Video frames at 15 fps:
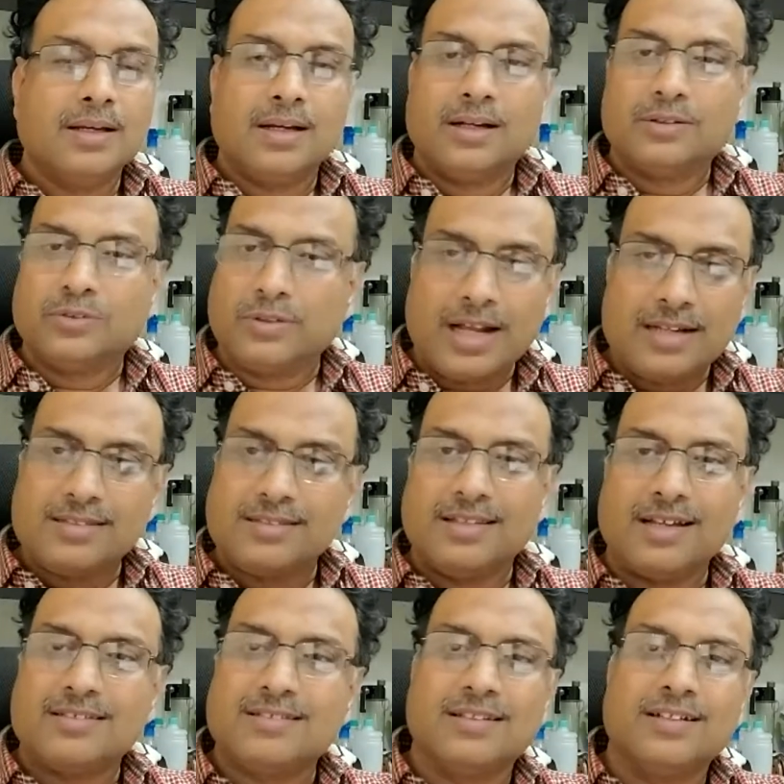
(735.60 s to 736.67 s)
So that's
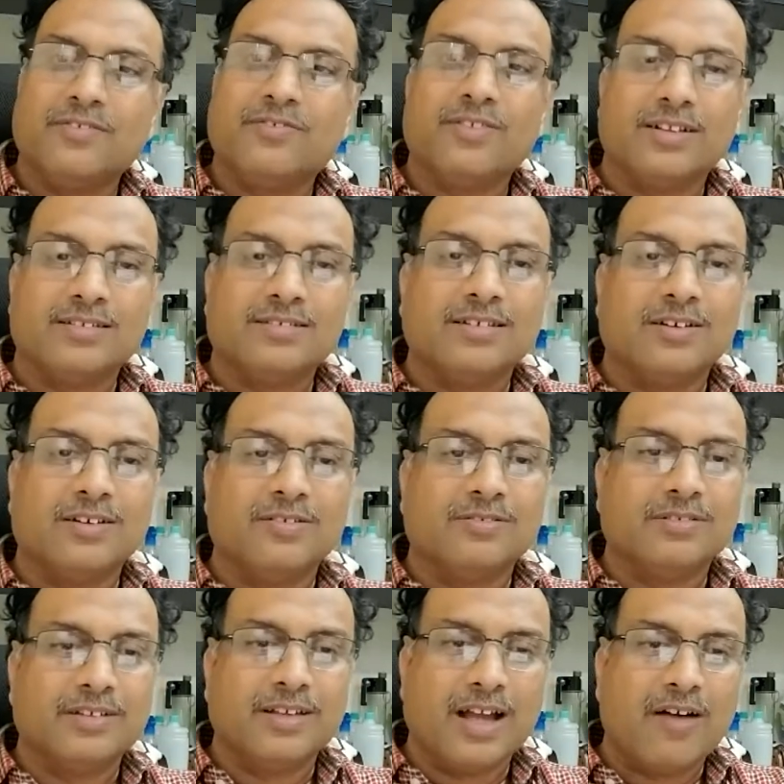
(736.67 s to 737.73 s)
the difference.
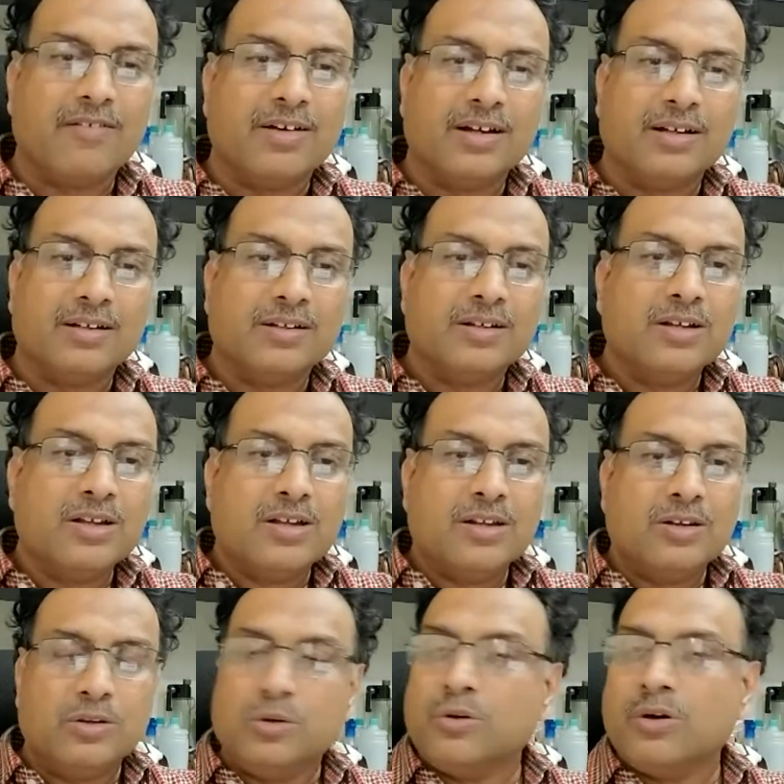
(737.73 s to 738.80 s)
We have a
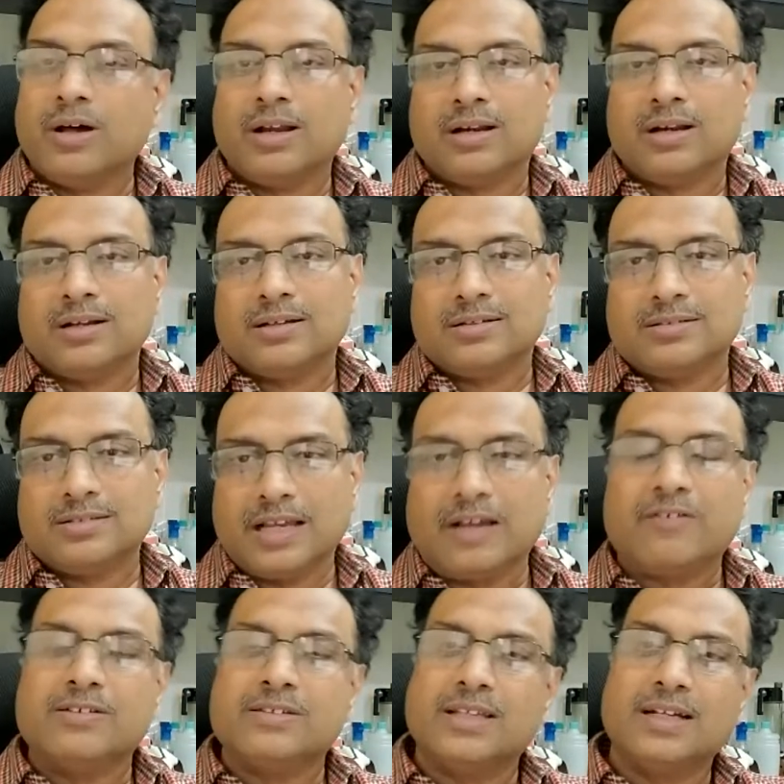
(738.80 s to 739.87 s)
newer
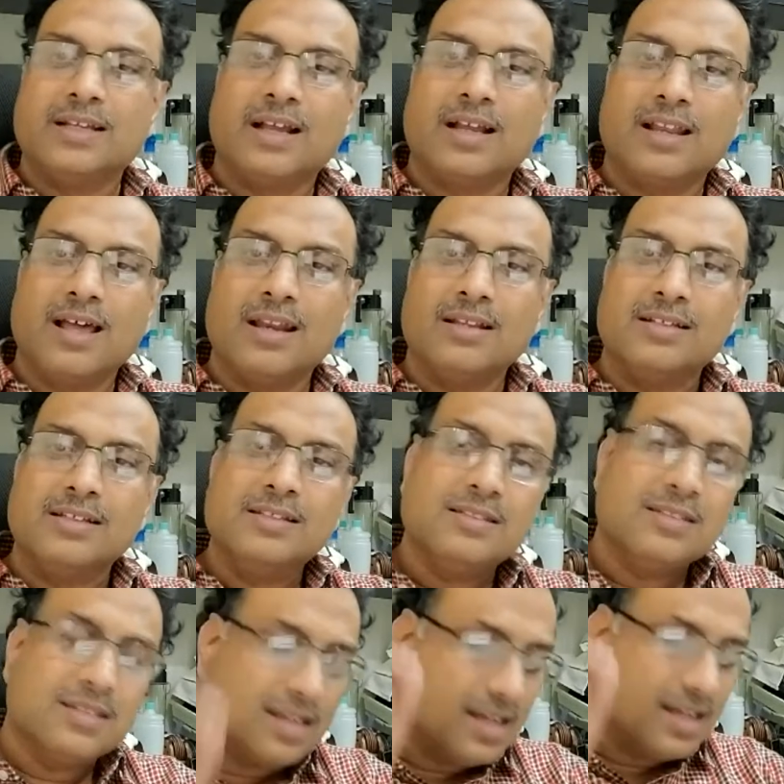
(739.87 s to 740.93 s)
sequencing
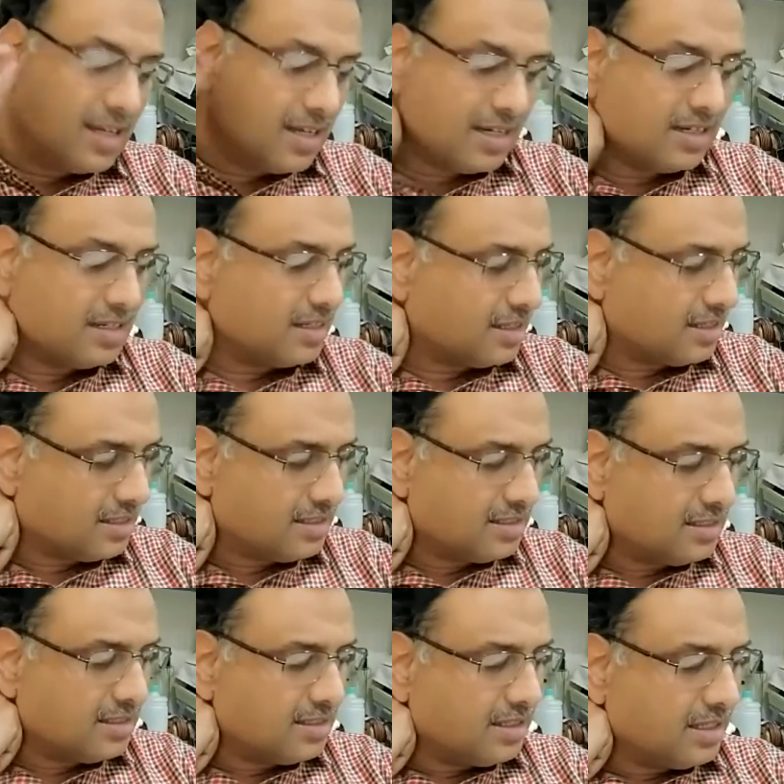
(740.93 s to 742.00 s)
technologies, and
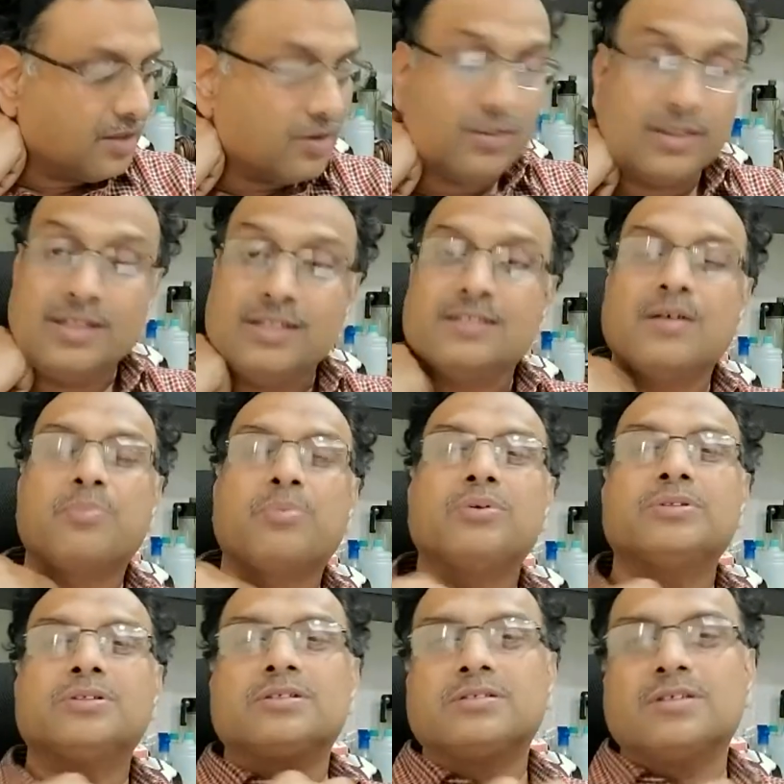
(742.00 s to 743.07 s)
these
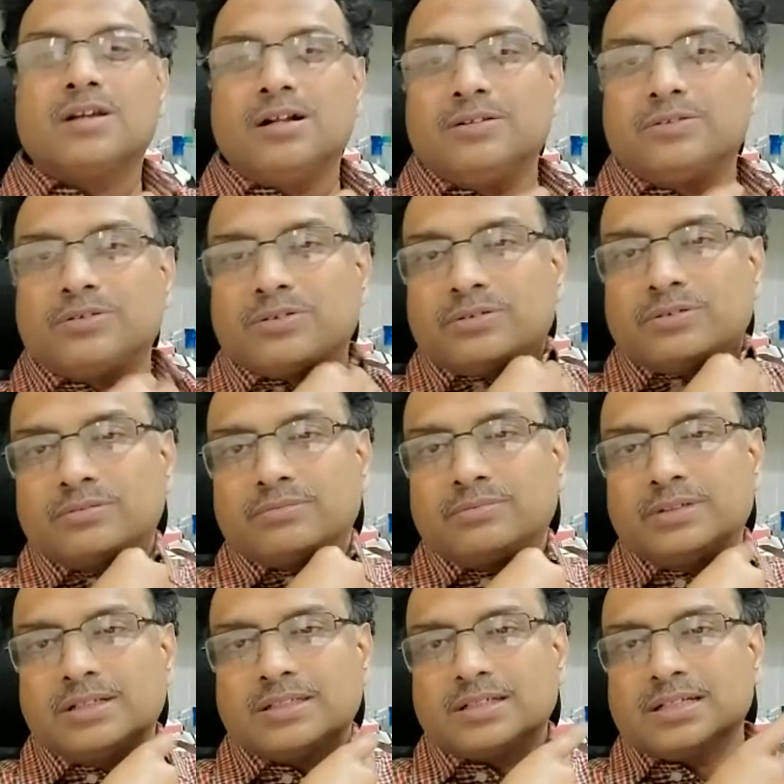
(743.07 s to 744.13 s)
approaches are also
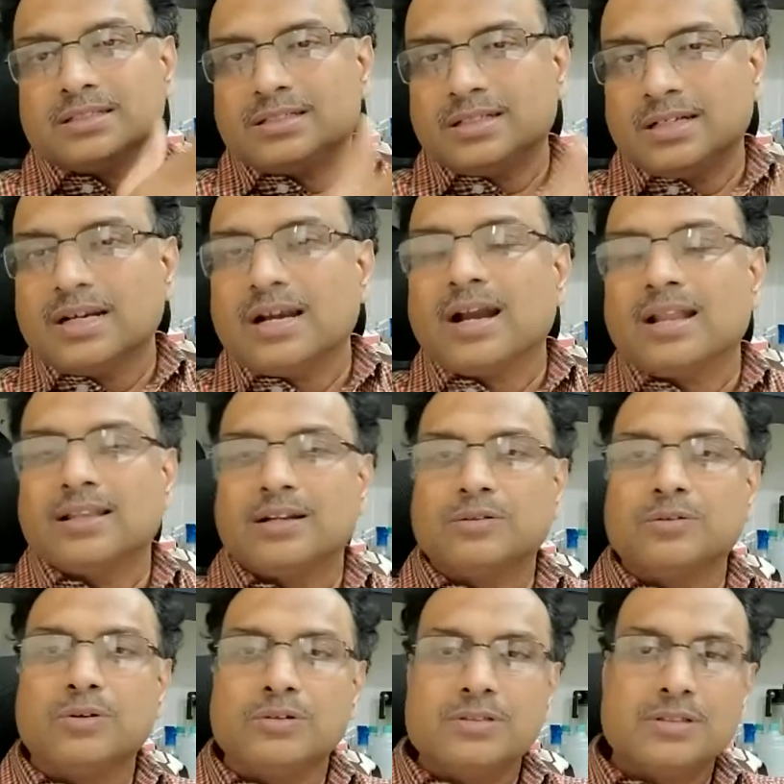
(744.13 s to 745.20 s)
discussed in another
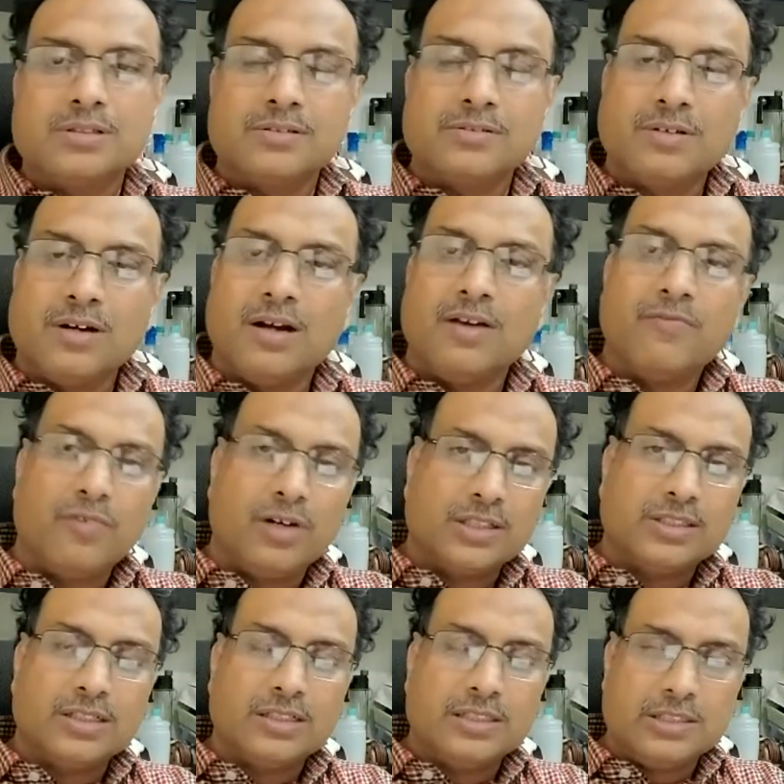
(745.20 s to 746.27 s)
course called
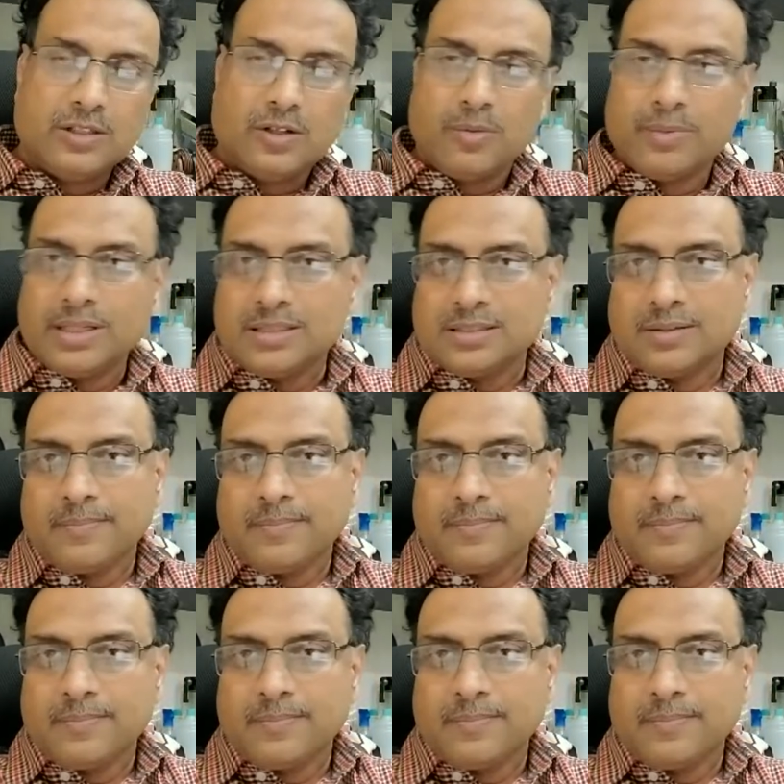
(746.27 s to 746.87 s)
functional genomics,